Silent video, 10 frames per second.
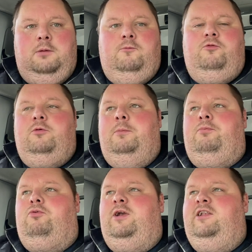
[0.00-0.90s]
for a
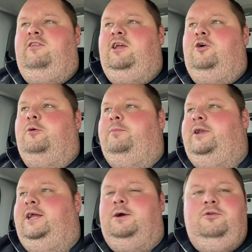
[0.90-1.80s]
printing
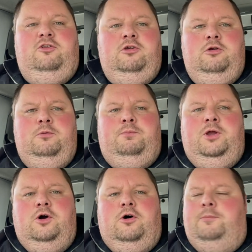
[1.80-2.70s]
company going to
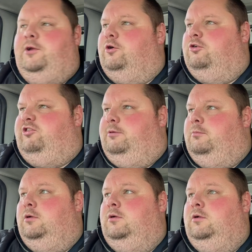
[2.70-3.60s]
a pure gym.
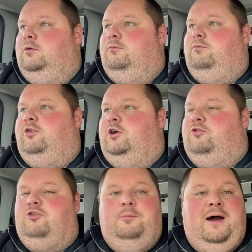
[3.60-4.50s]
So
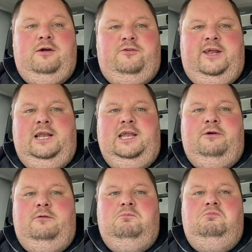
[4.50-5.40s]
just a paraphernalia
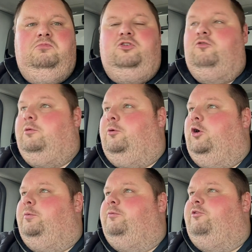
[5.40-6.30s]
and stuff to put
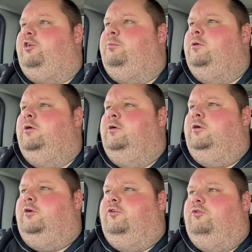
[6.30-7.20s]
up, I presume,
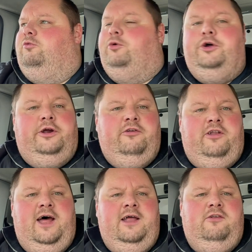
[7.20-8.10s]
because there's some workers
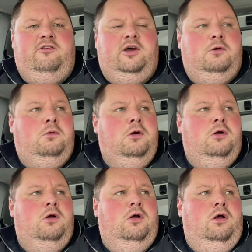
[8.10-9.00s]
there. So
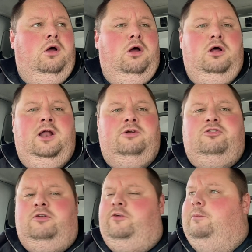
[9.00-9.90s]
that was
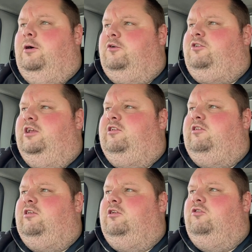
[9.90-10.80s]
just a few
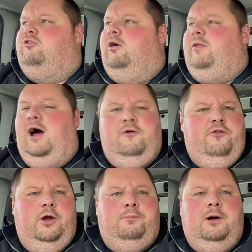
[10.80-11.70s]
boxes, dropped that off,
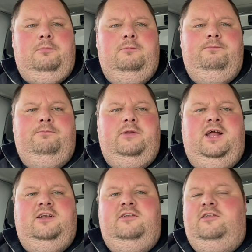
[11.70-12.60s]
no problem.
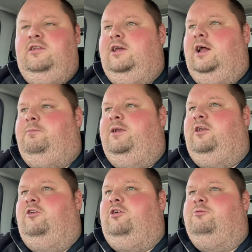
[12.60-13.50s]
And I'd bid
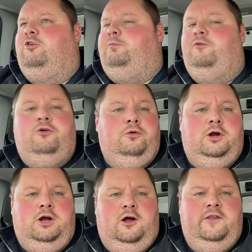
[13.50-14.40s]
on a job just before I
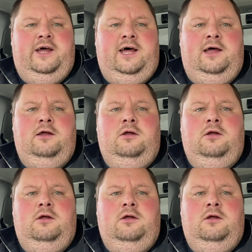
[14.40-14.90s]
got there,